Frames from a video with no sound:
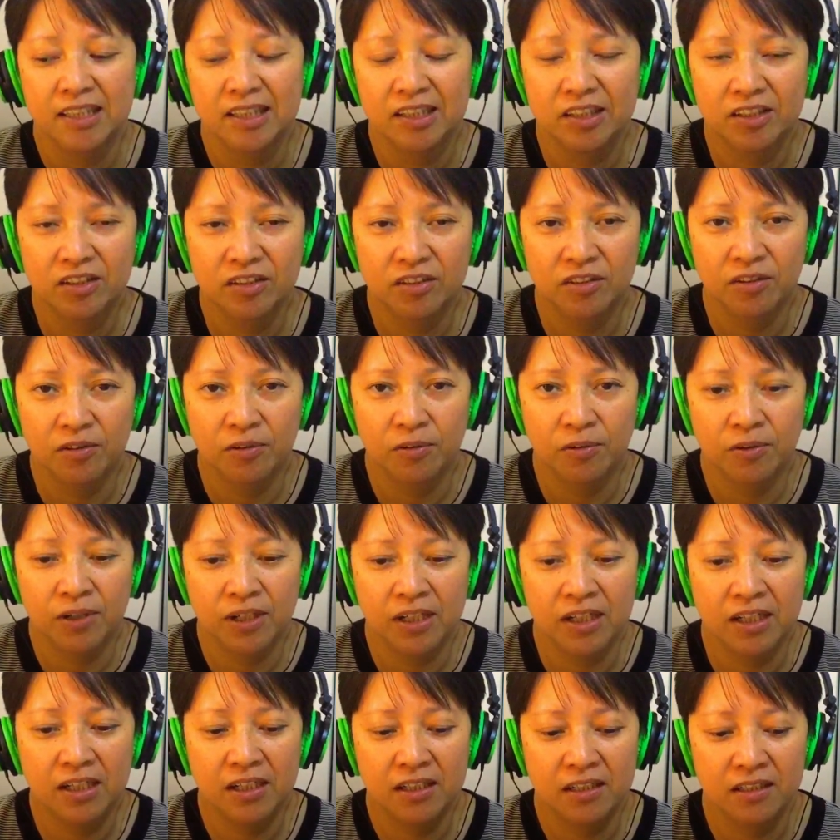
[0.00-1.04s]
So,
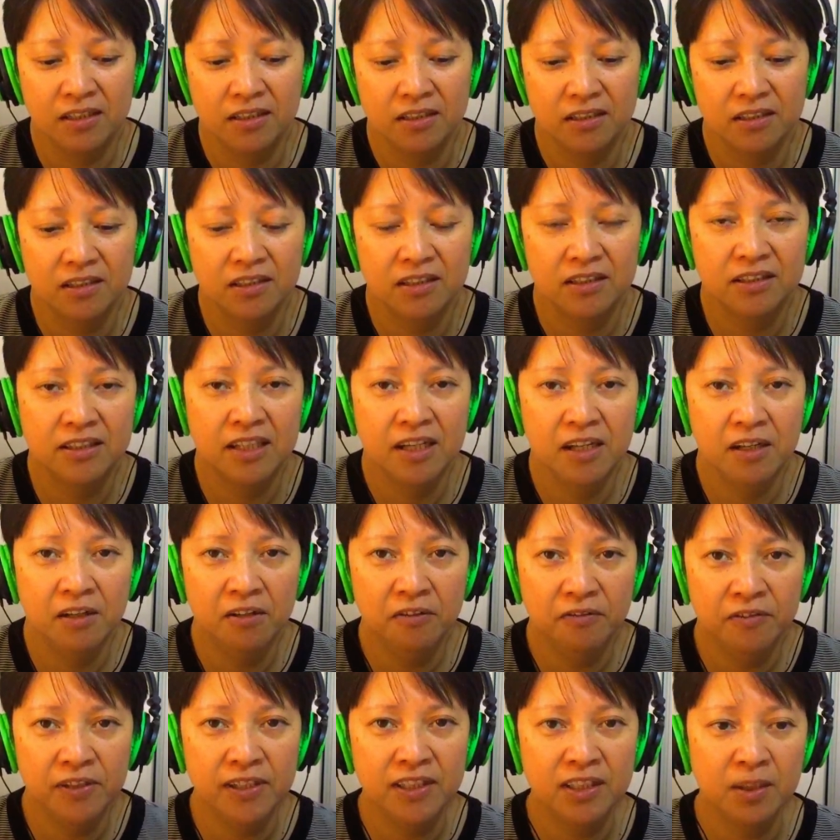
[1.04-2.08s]

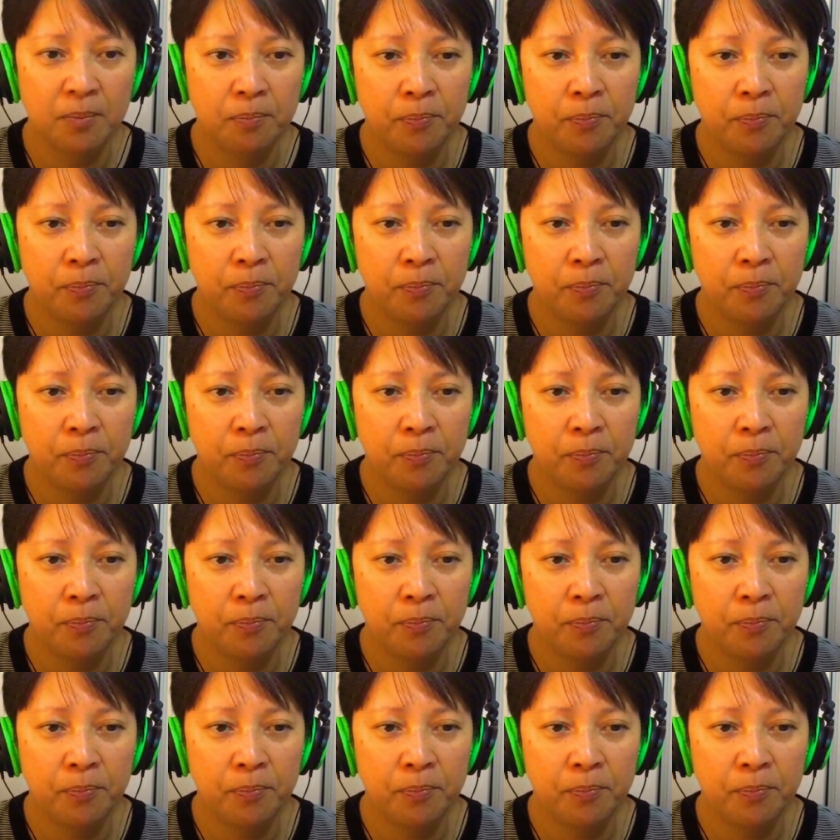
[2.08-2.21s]
self is a